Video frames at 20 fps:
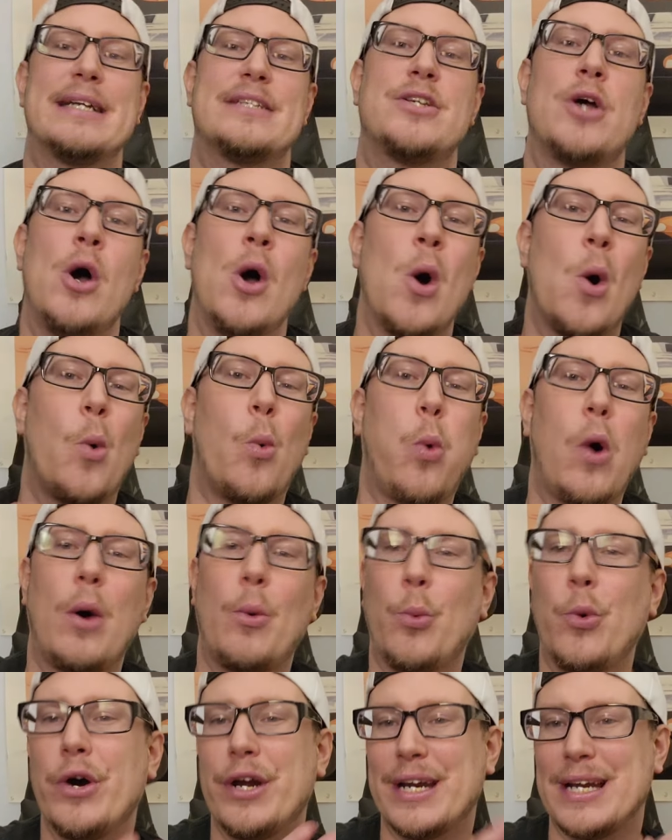It's
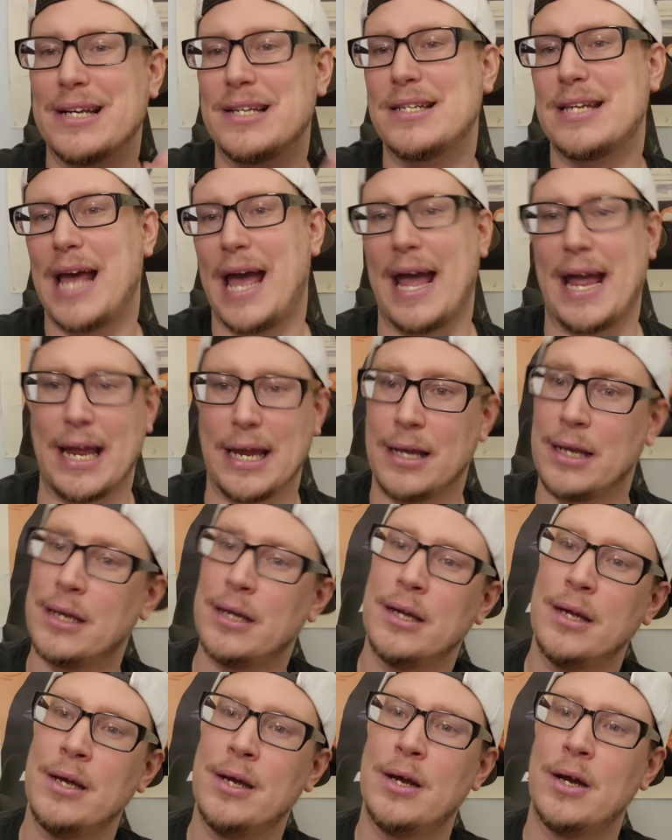what would it
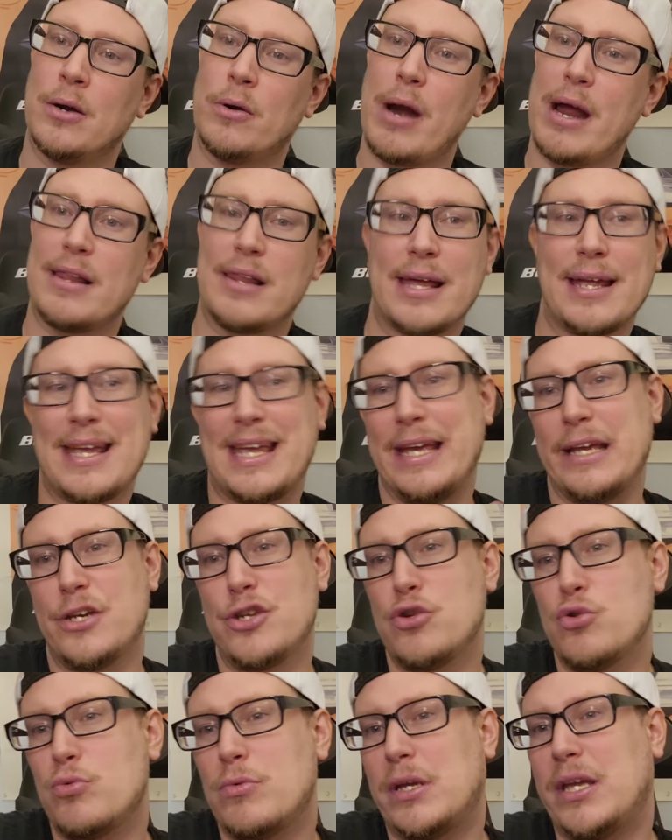take, right? Like,
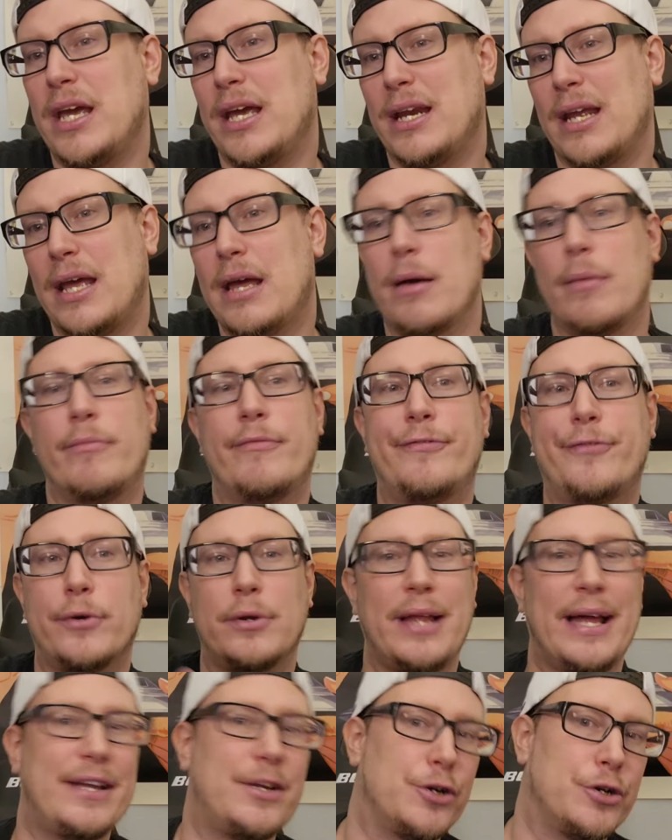can you get him
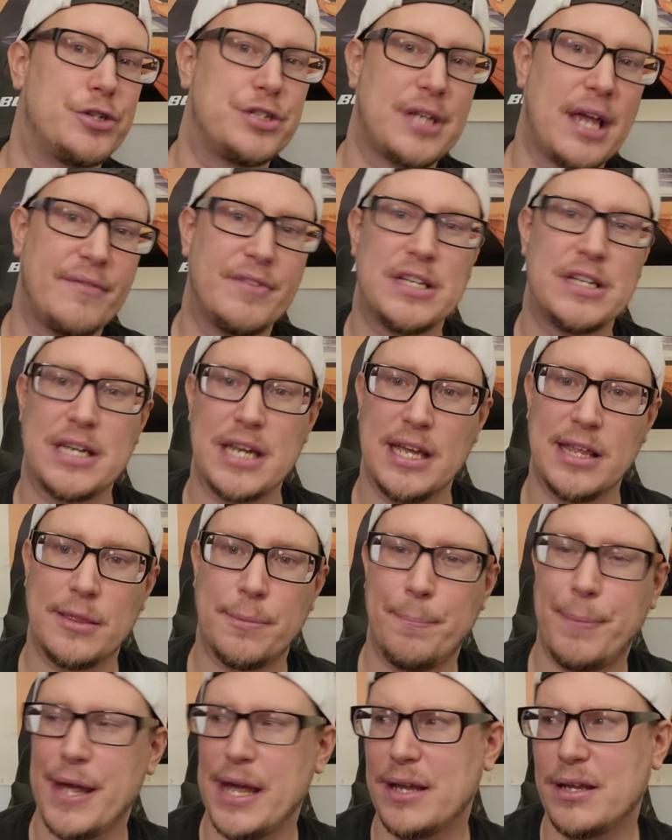for like your
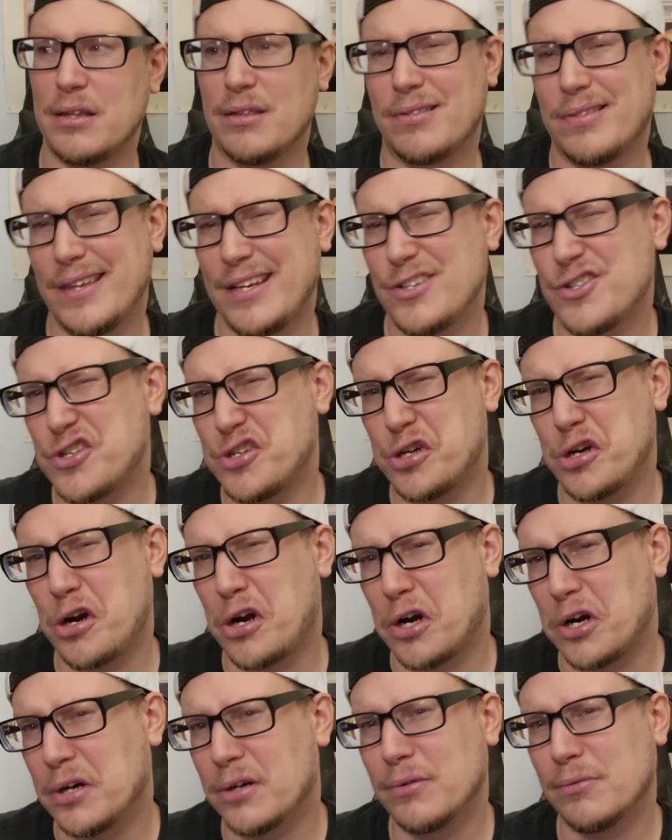17th pick? Then
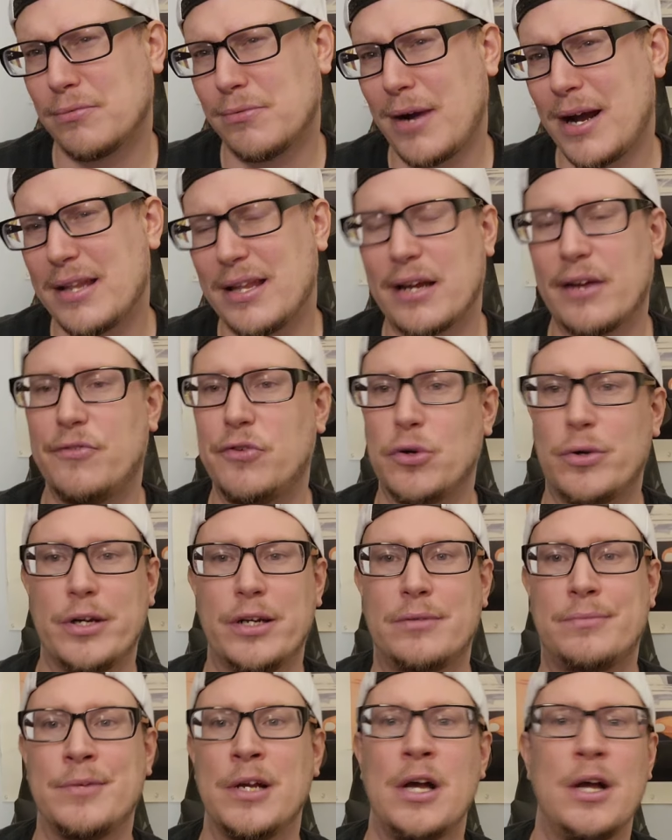sure, right? Like, if you
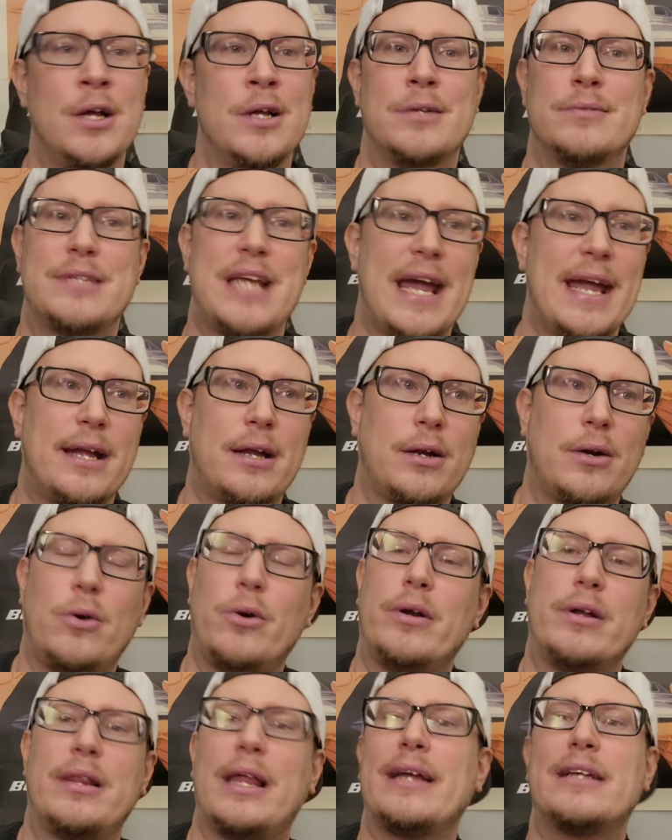could take,
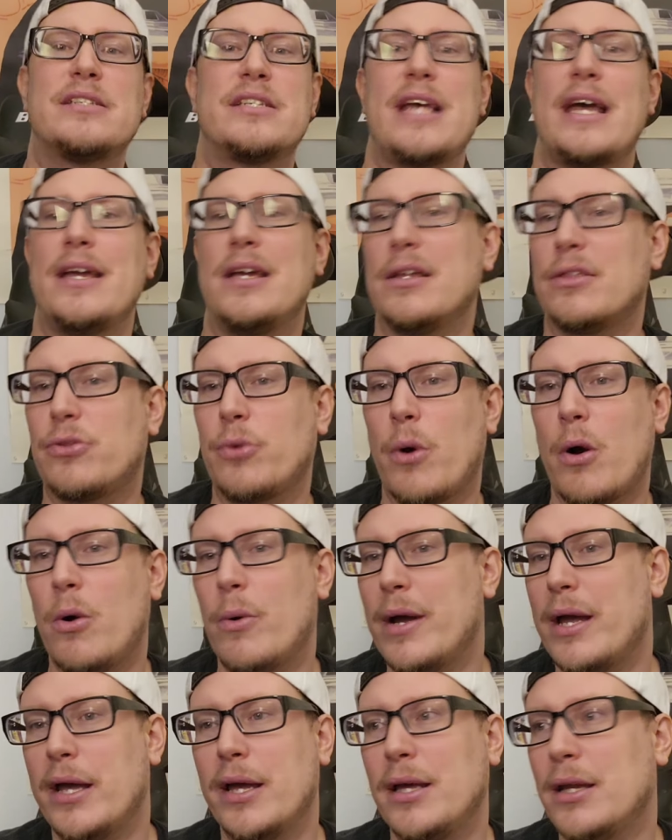or like, say you
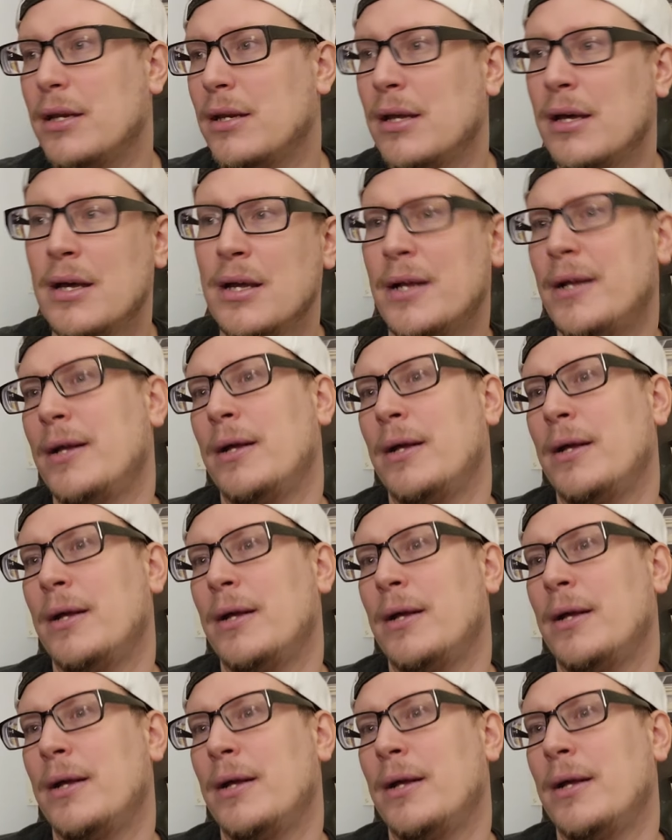throw in,